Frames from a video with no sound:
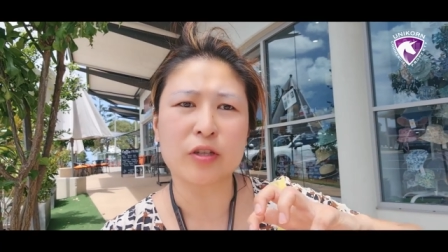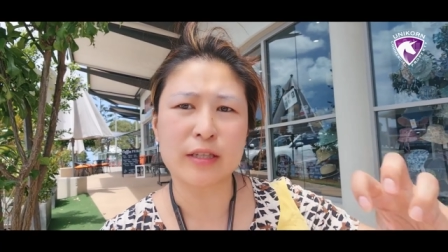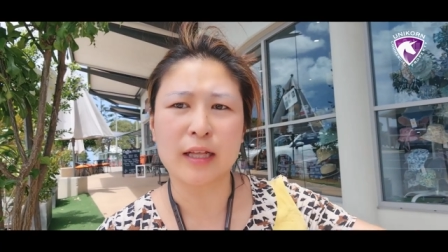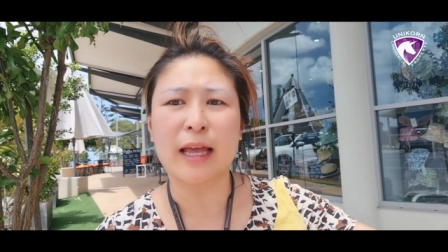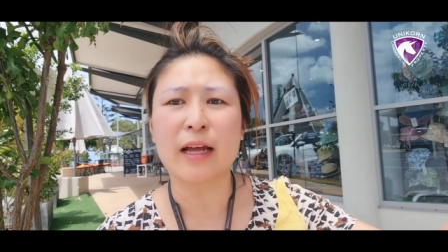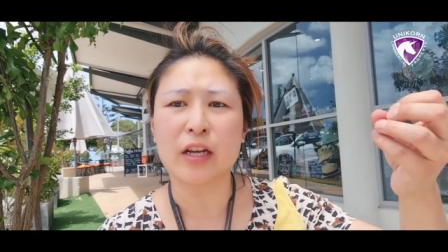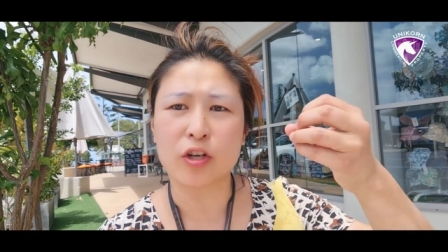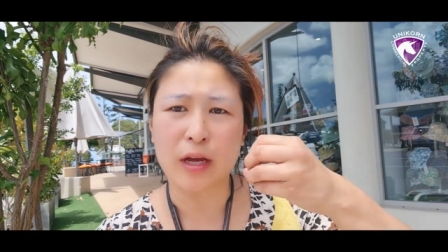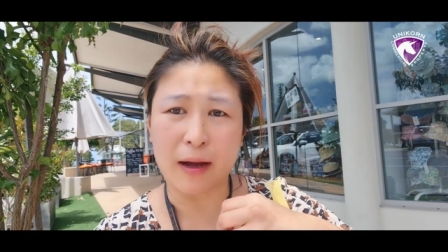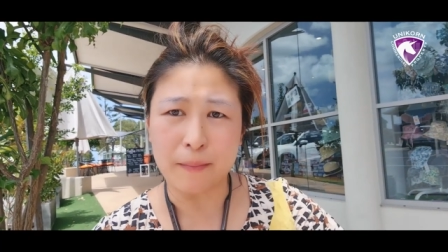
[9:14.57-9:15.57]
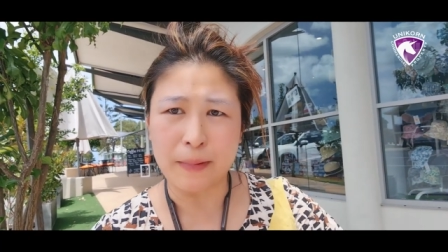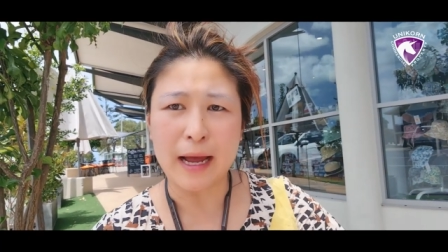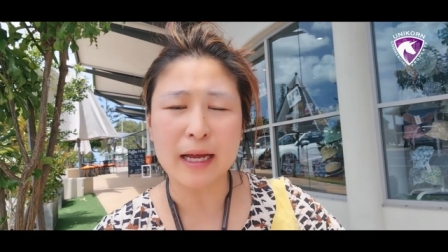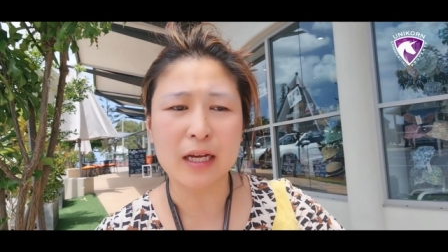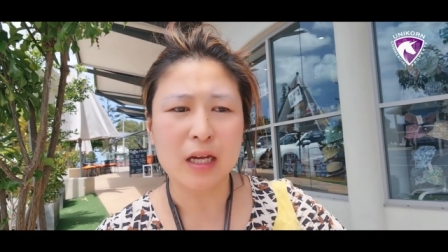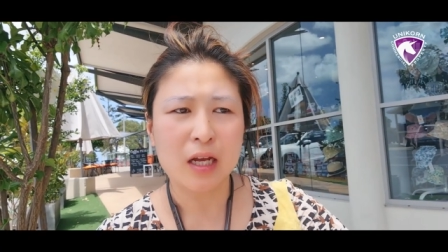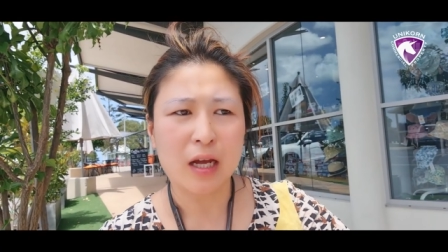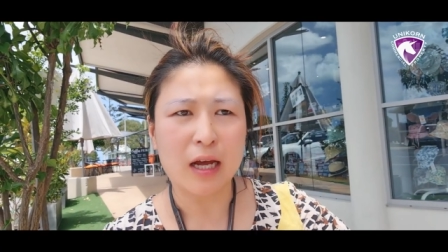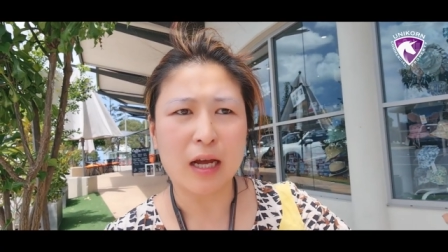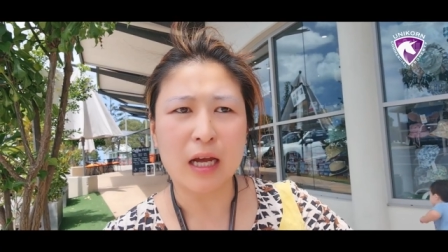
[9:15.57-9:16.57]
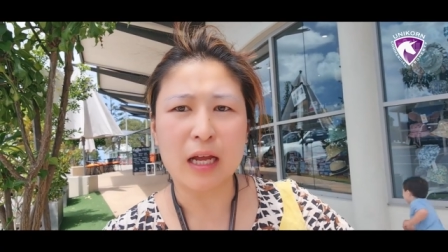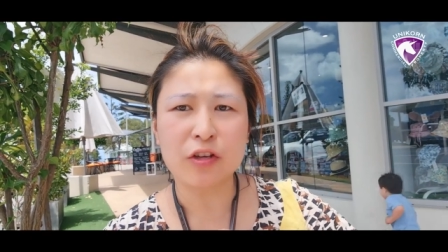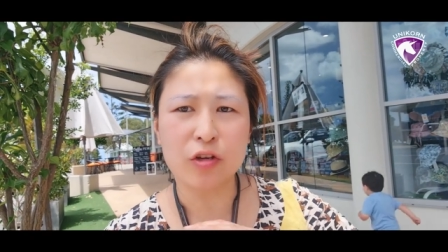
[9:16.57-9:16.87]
you sell out and you come back, uh,